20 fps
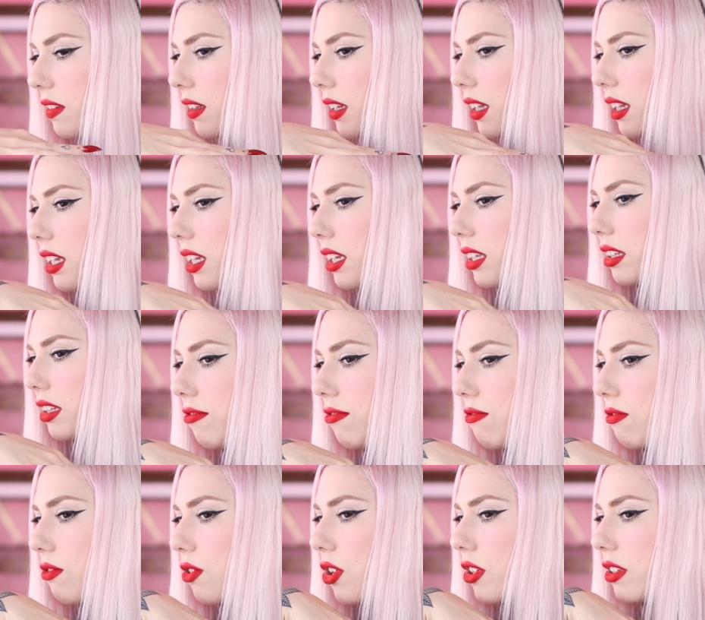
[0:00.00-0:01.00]
like
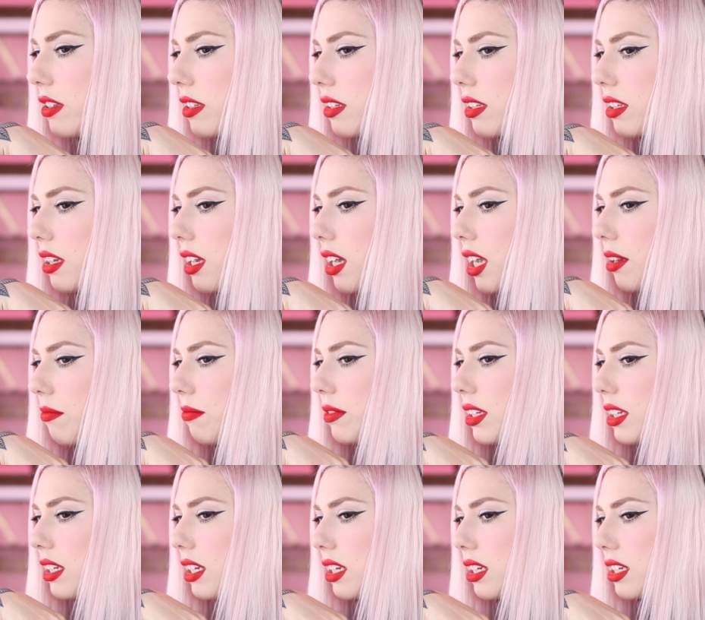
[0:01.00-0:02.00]
front, I'm
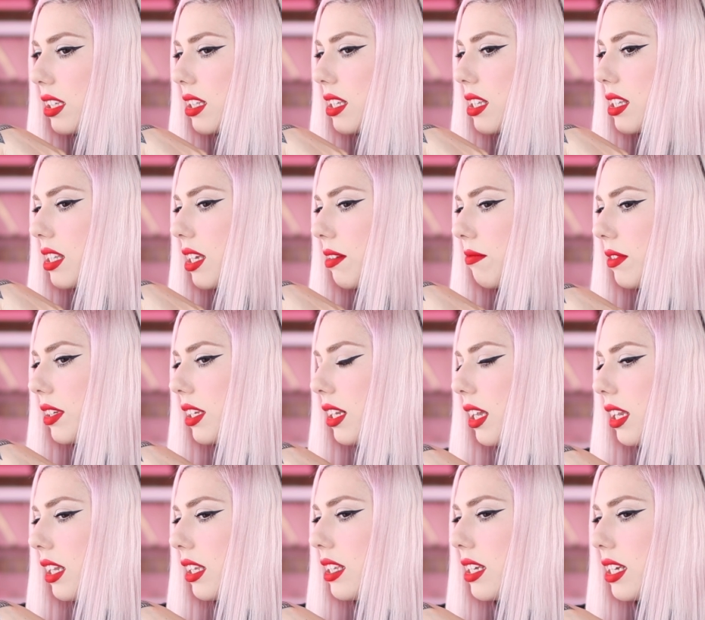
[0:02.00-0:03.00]
thinking something
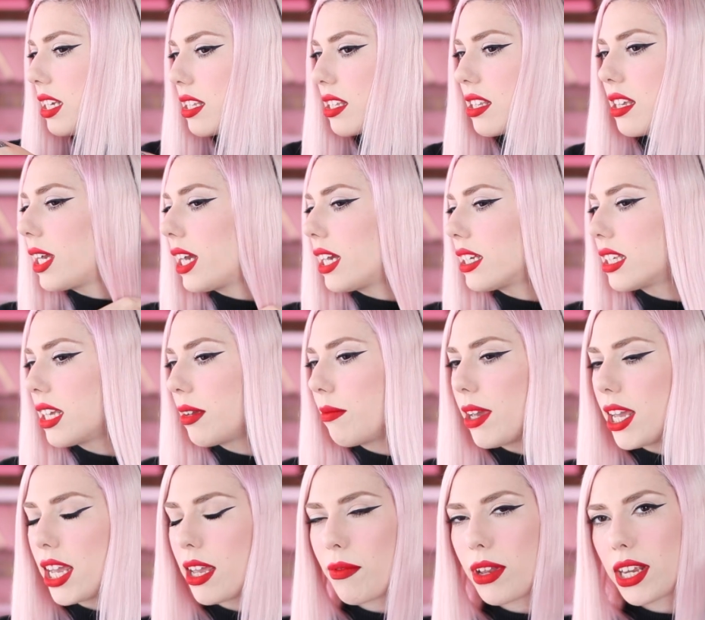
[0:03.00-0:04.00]
like this. Because
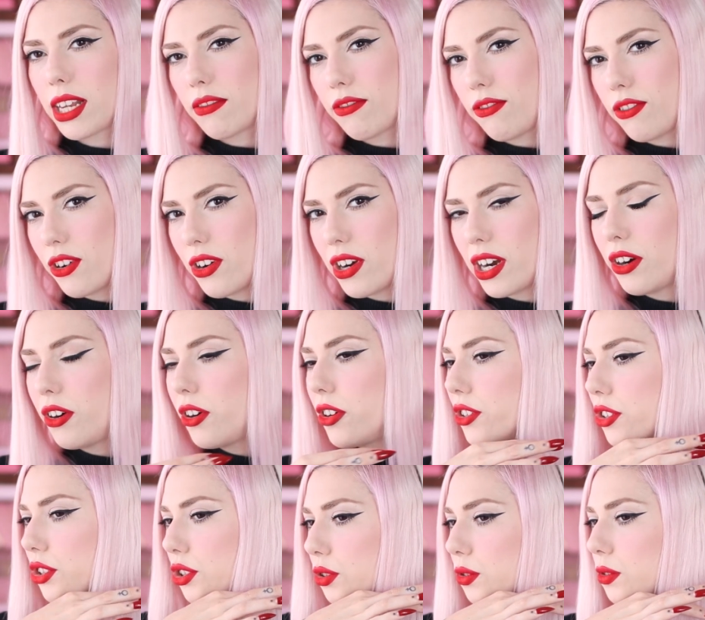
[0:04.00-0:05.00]
I'm aiming for a
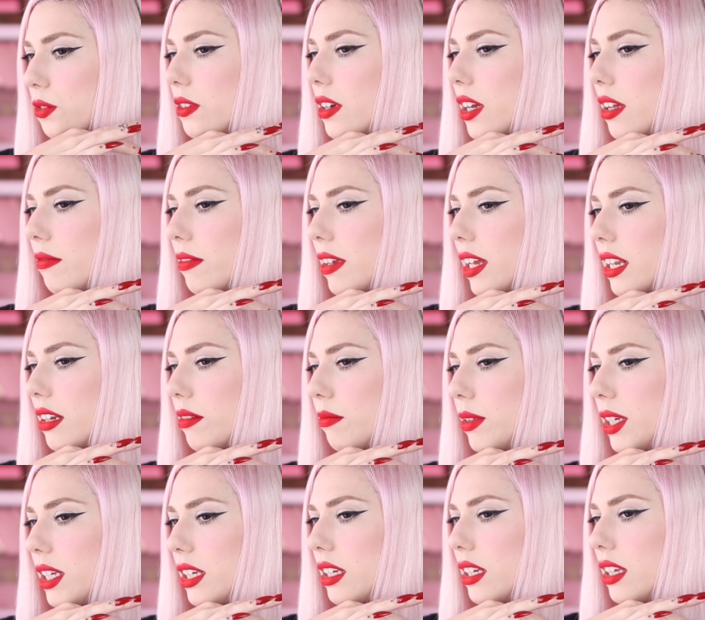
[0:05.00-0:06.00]
horseshoe, I'm gonna
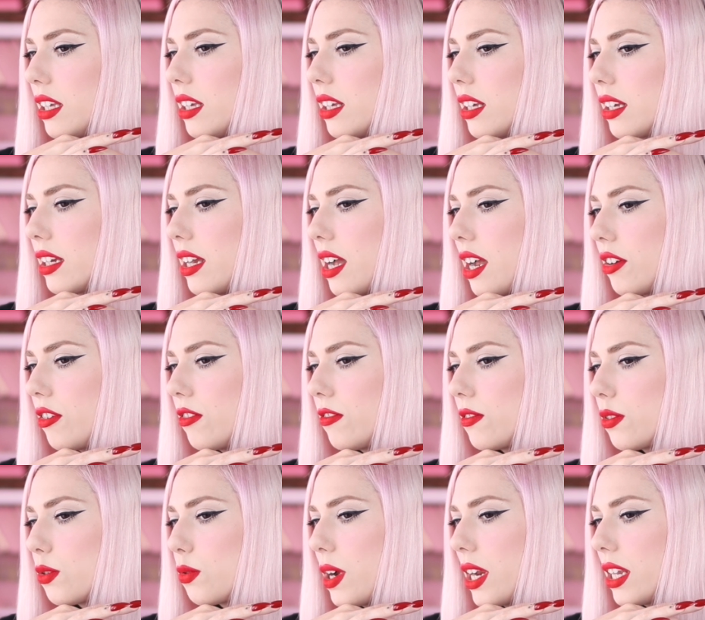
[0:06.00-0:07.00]
be kind
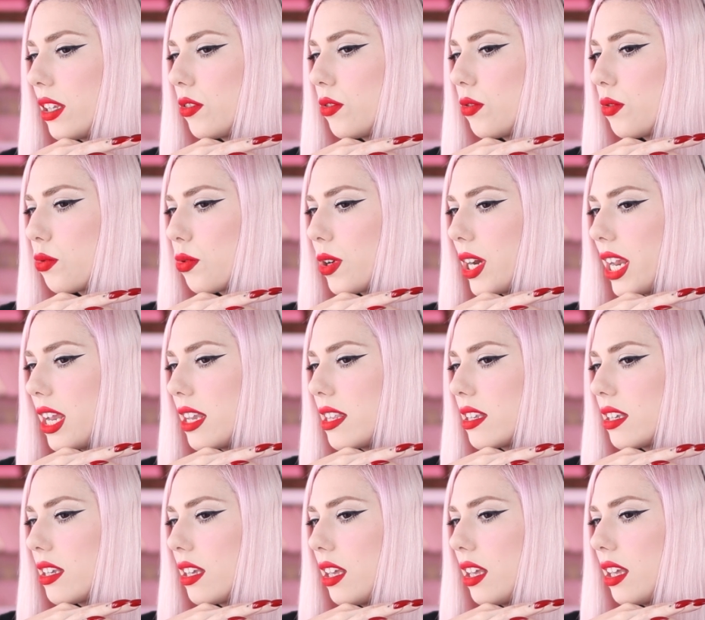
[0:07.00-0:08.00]
of trying to
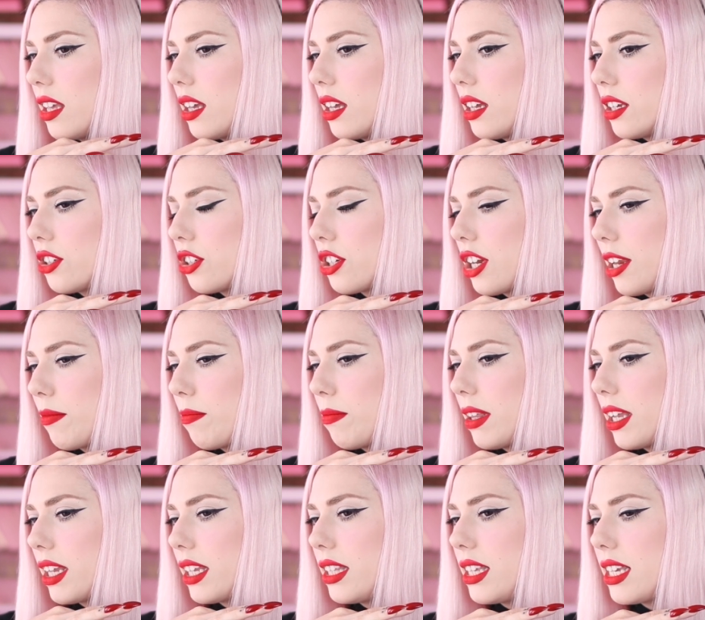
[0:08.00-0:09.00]
create a shape
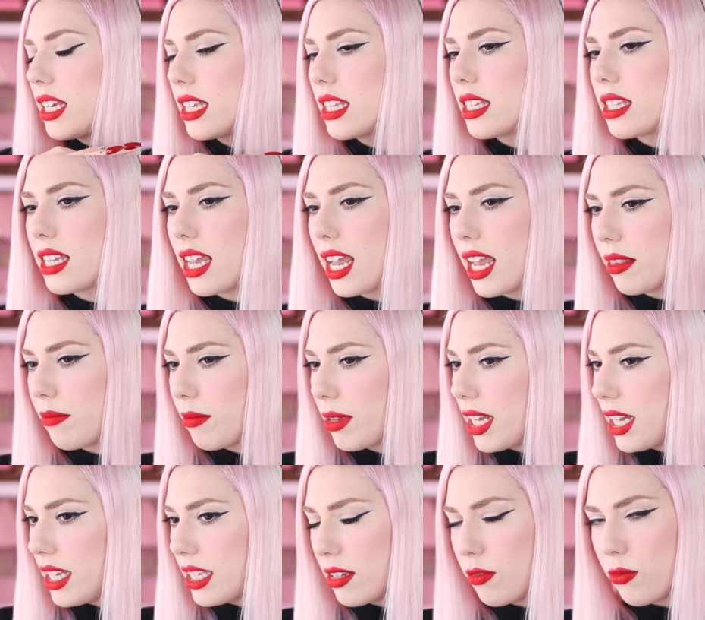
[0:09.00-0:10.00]
like this, and
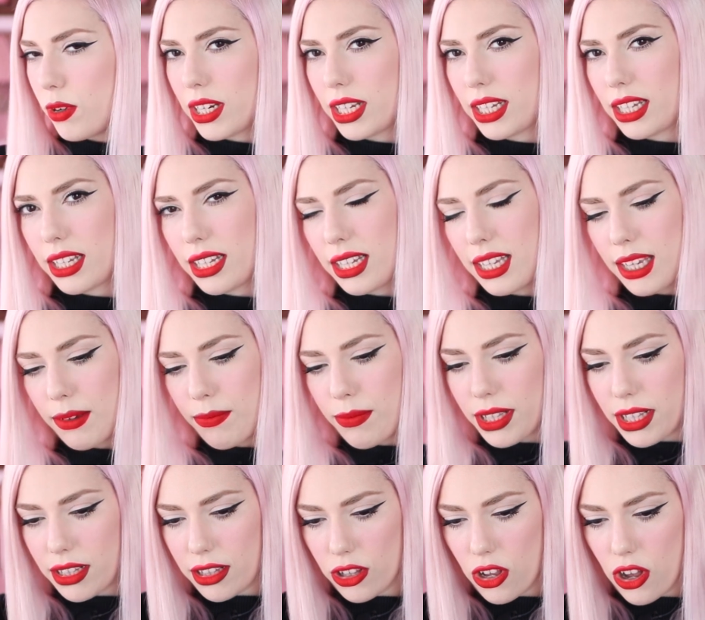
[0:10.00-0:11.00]
because I want to keep
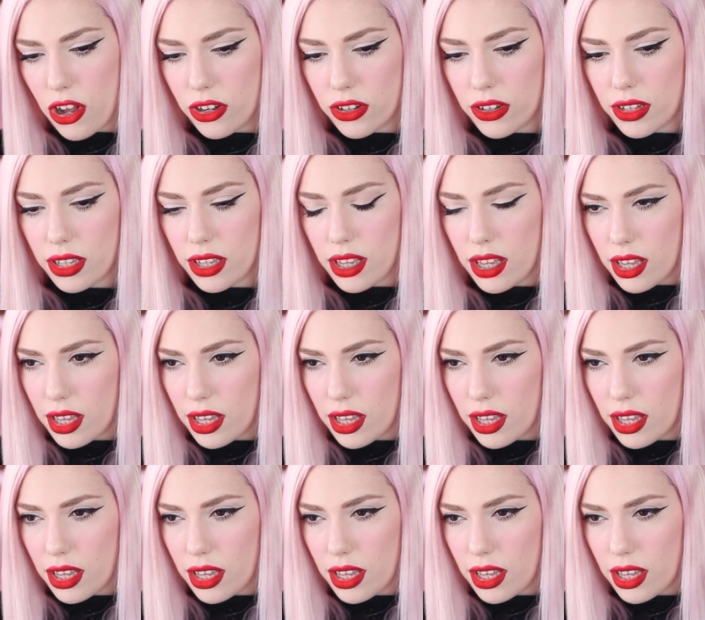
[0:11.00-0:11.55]
it long,